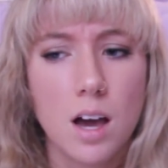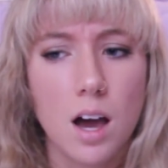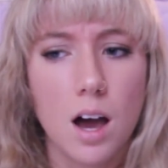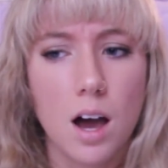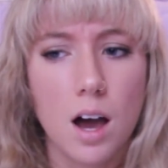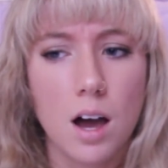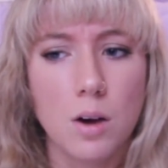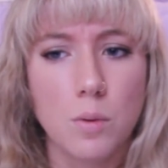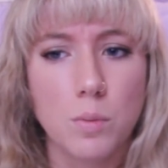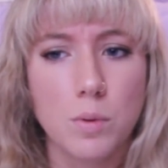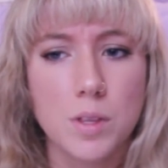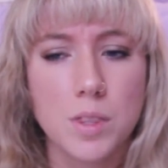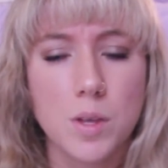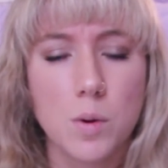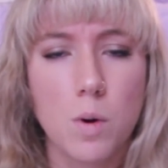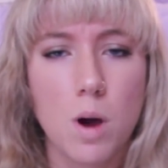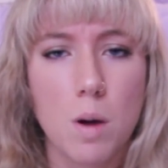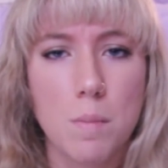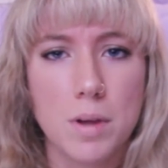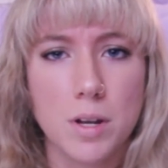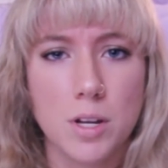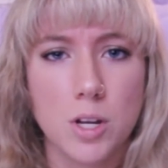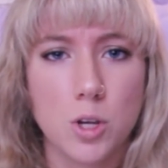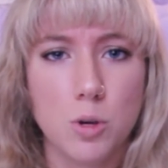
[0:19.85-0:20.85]
with a
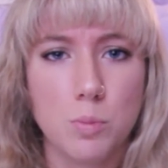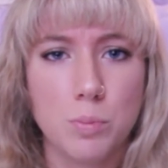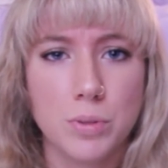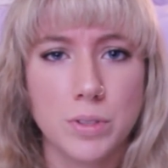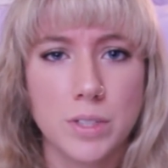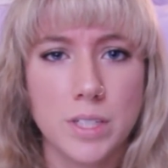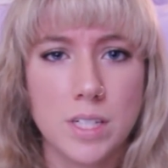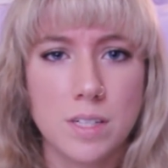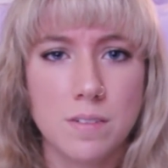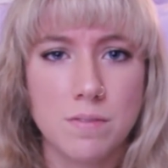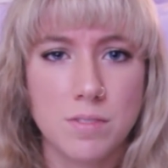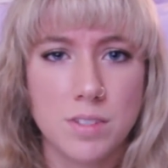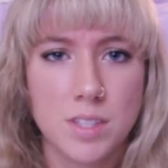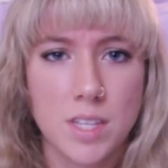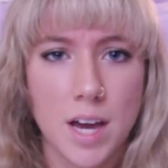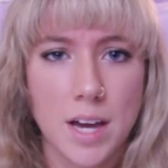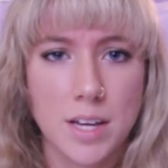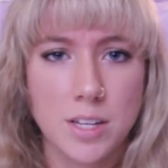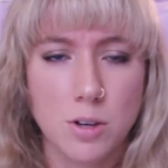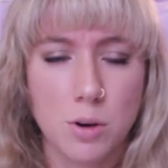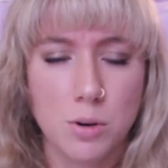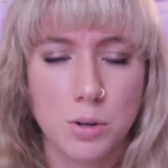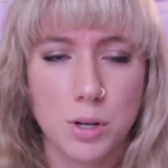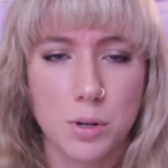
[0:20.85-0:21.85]
woman who believed
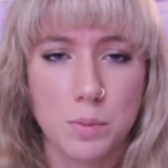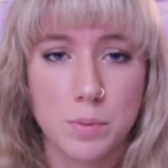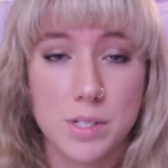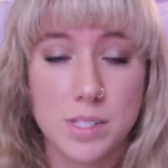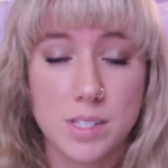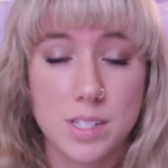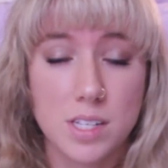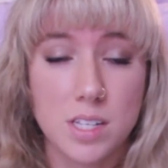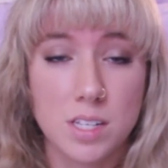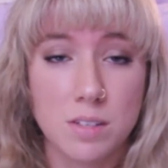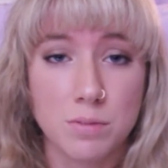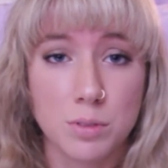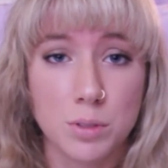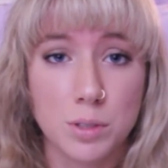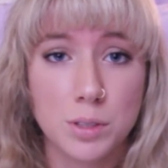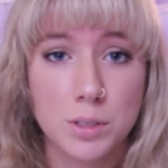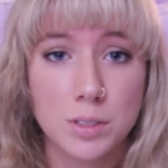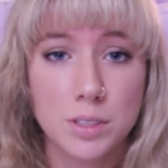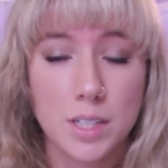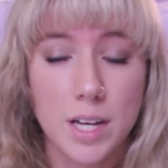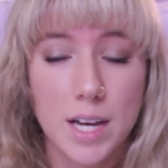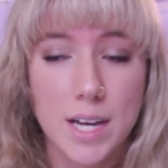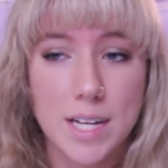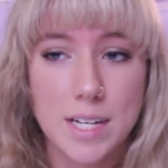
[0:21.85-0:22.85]
that yoga was
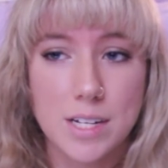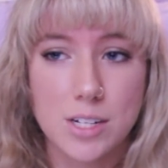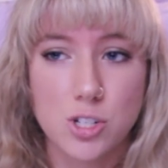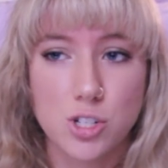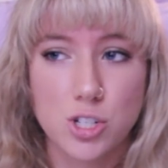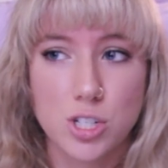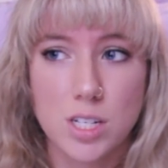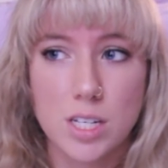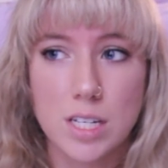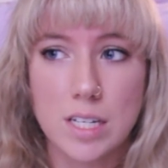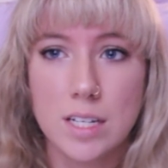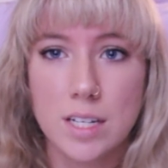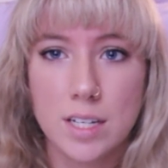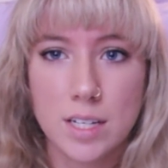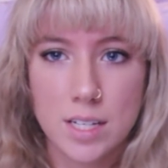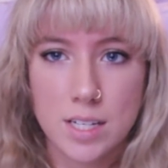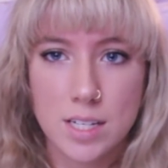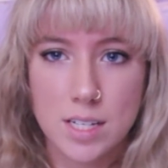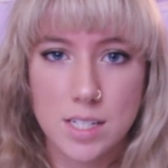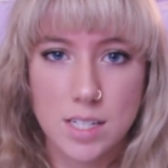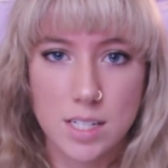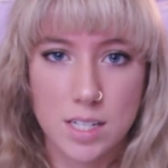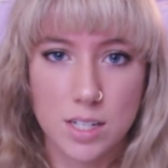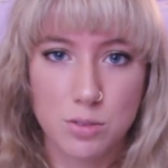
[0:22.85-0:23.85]
evil, and she
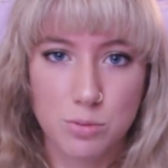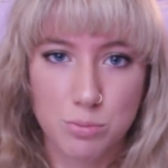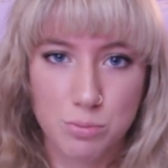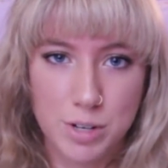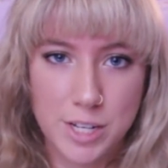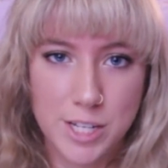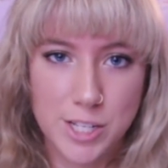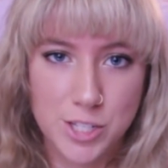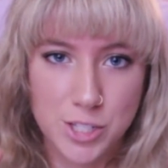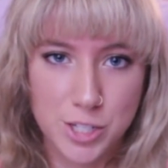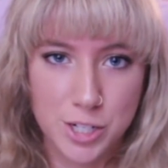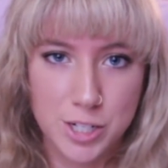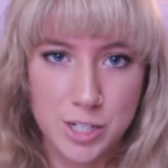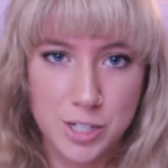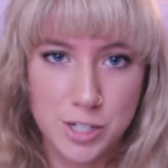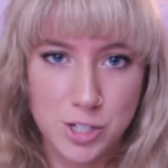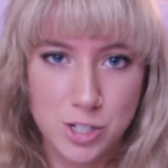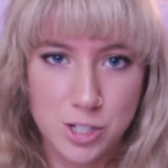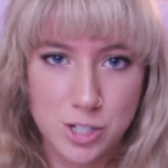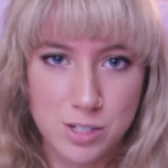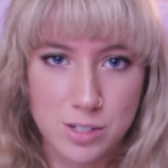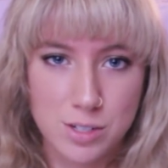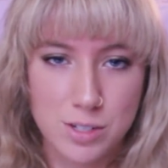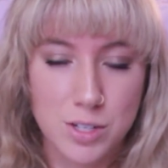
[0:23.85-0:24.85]
did
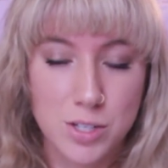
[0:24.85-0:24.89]
research,